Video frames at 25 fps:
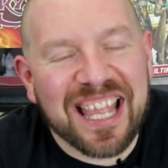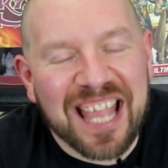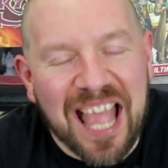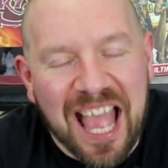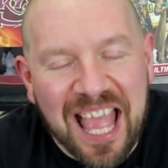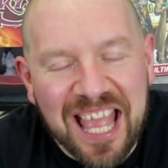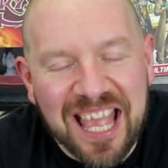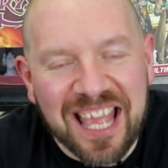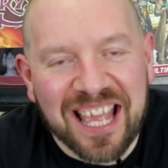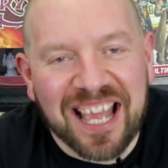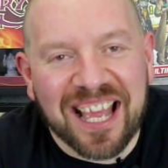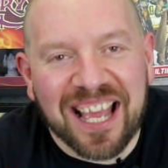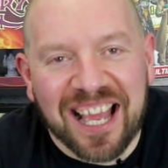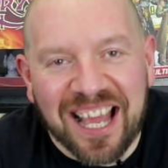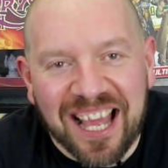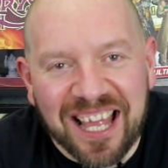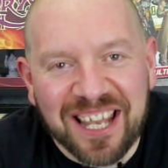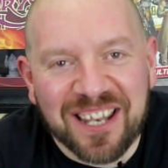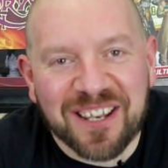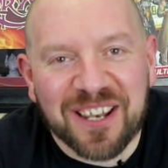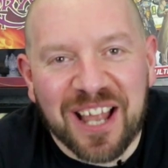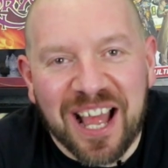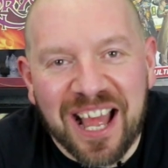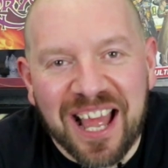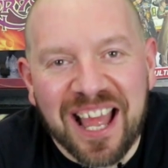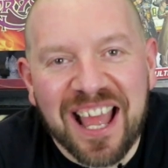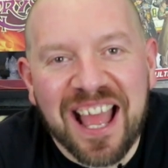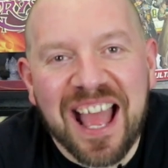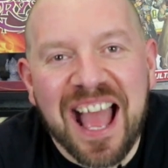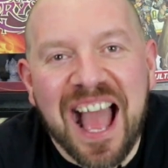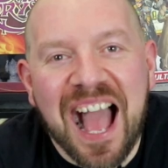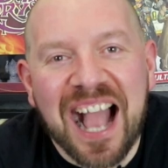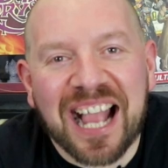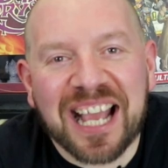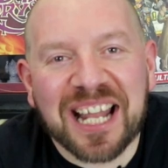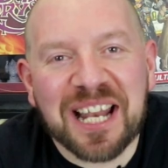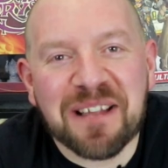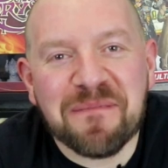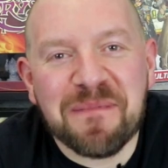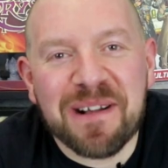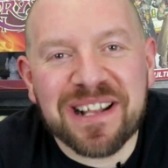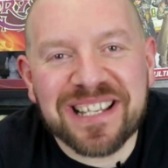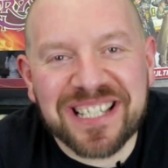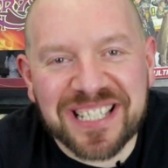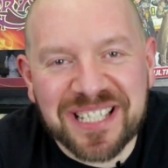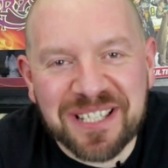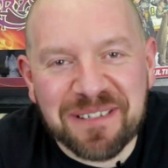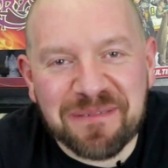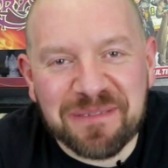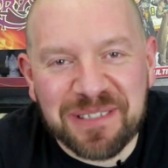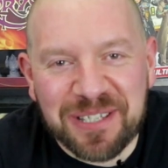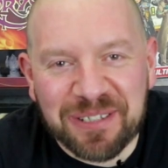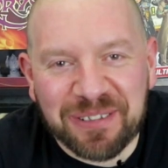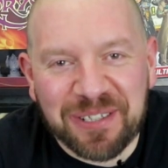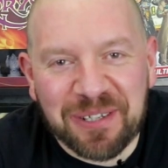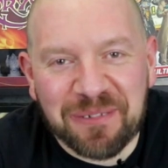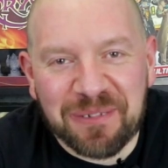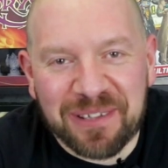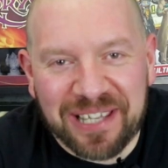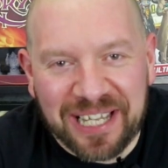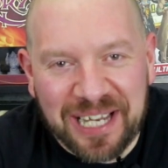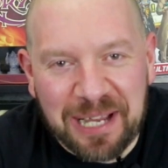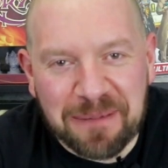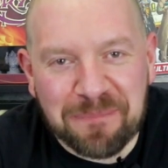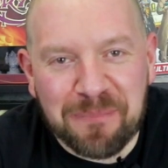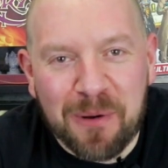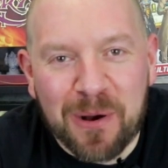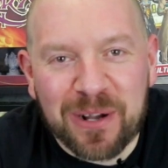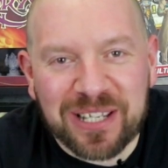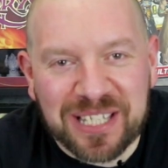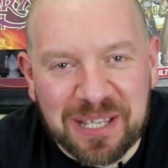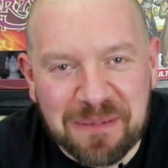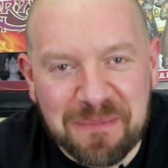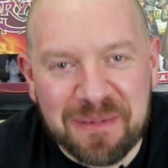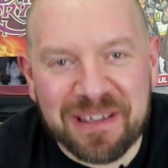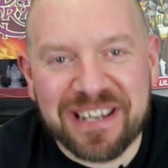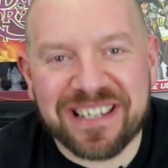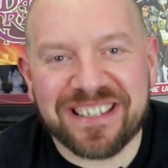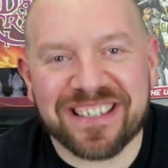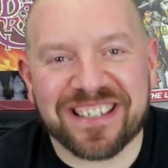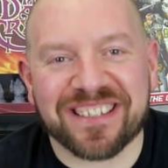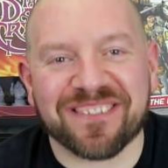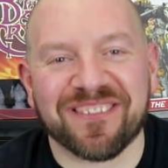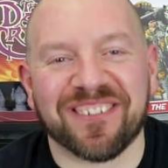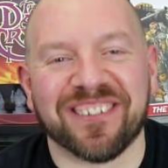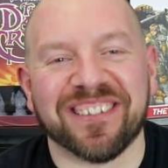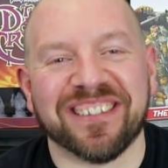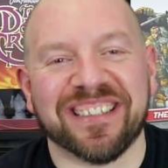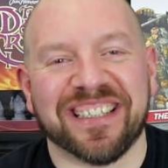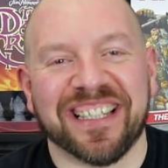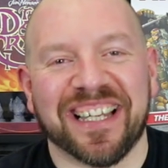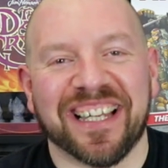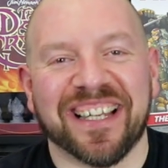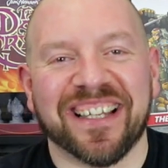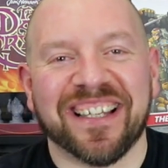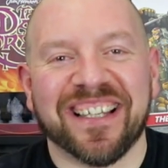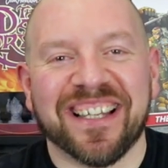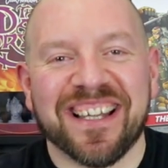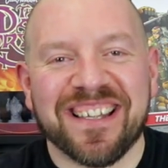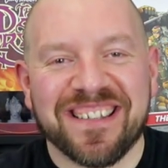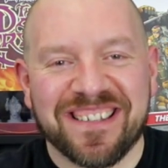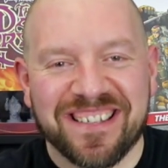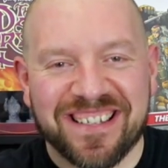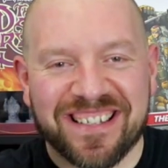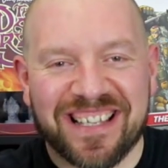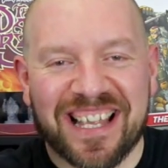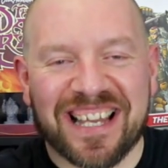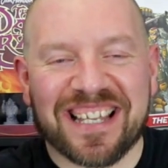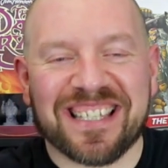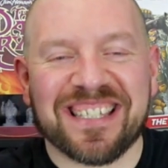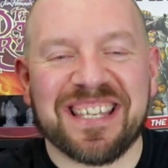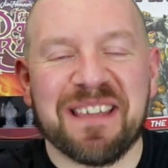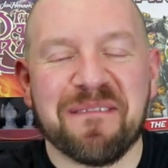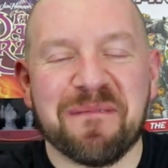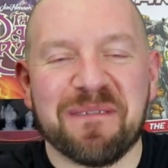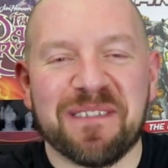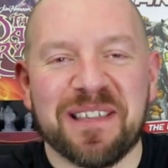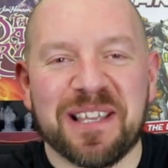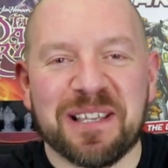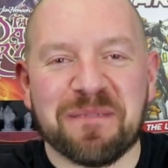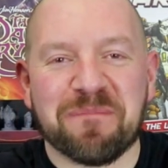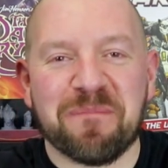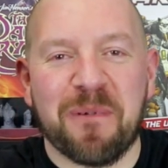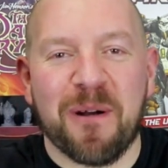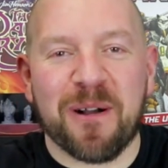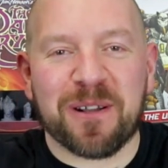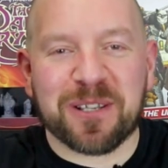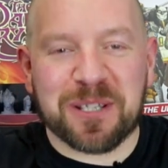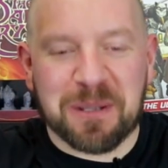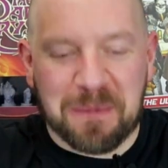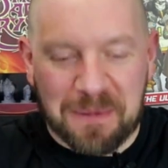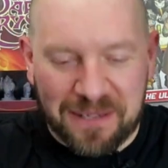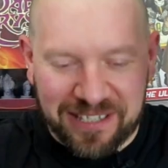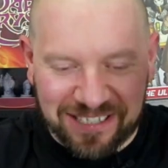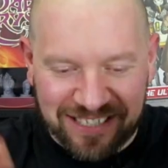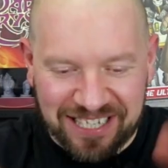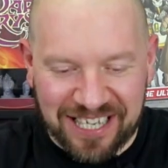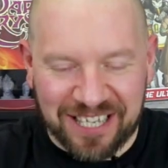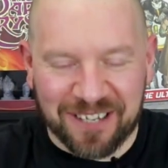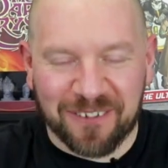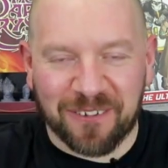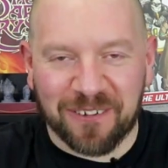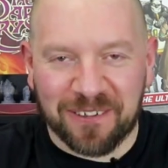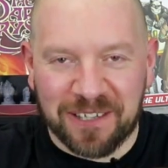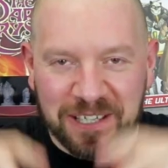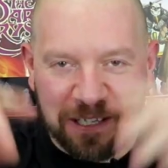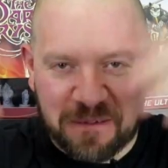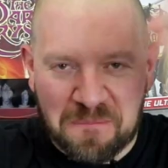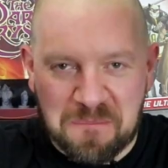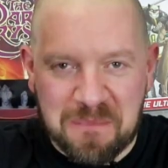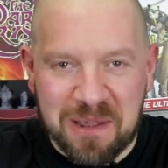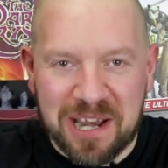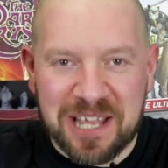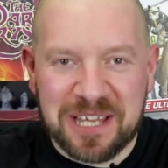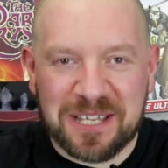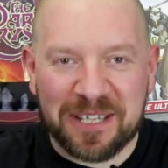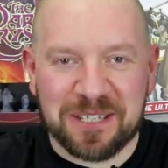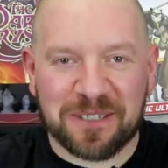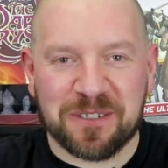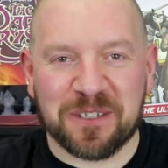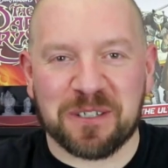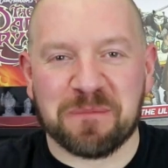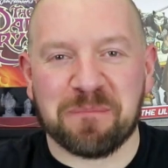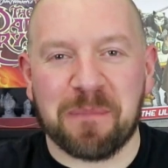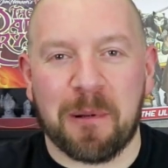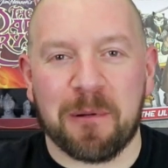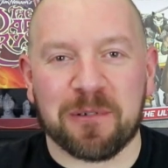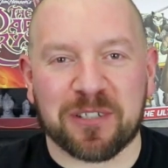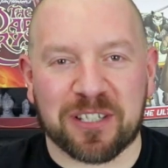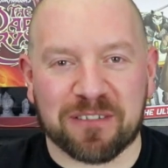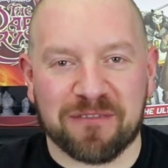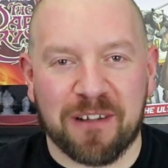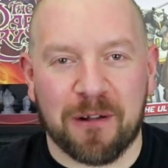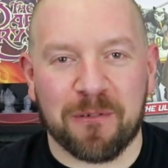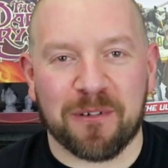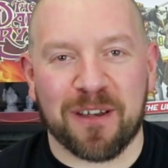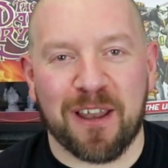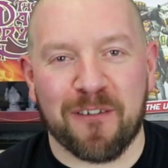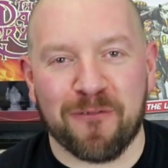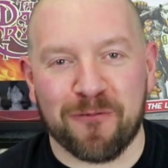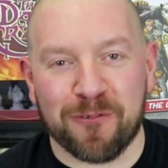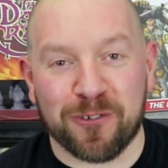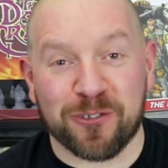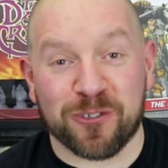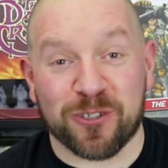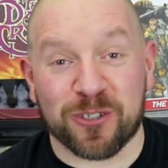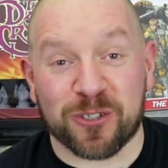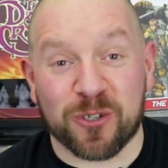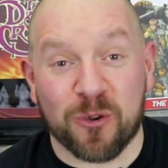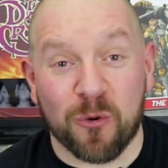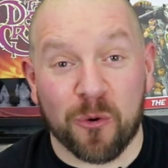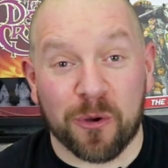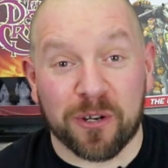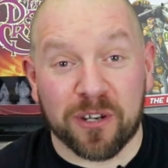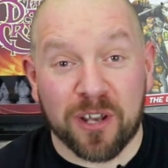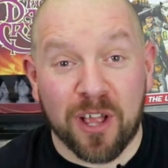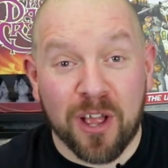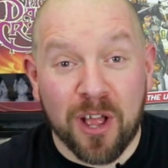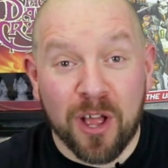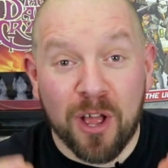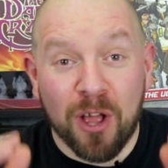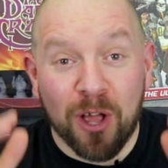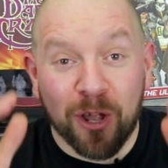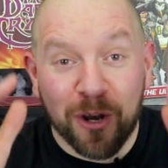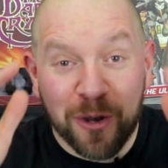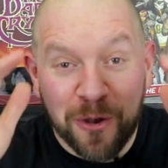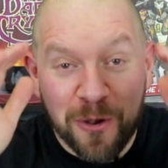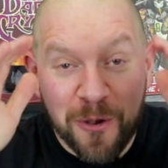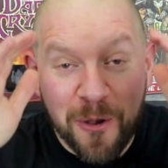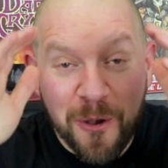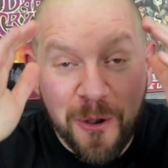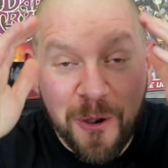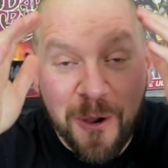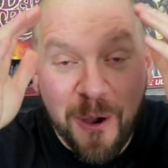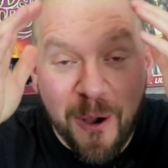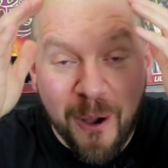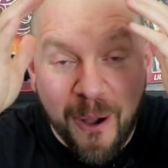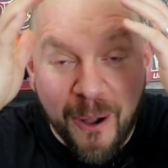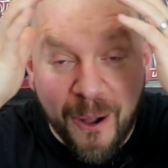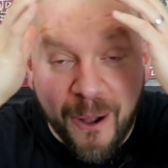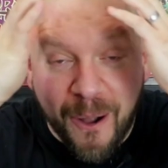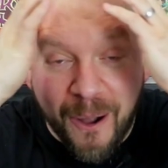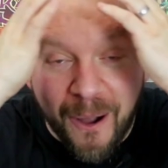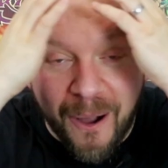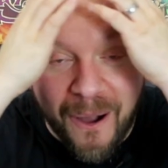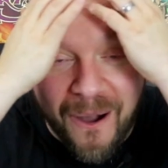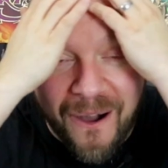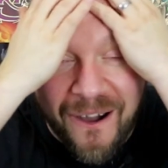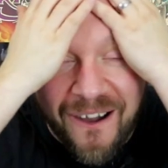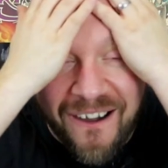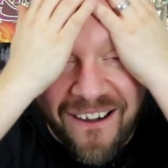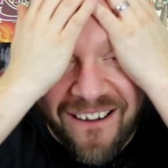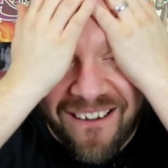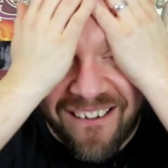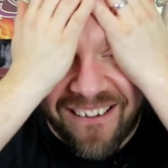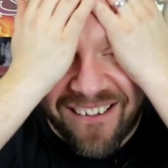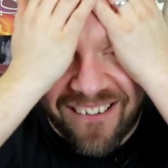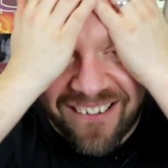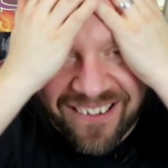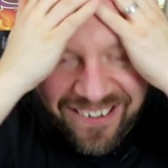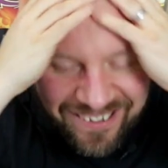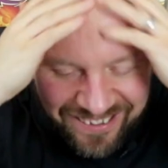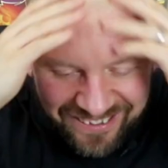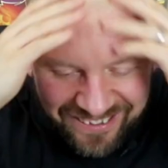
I can imagine them doing it with like a box of miniatures one day, just like tipping this box up and seeing all these miniatures just bouncing around and everyone just going, no.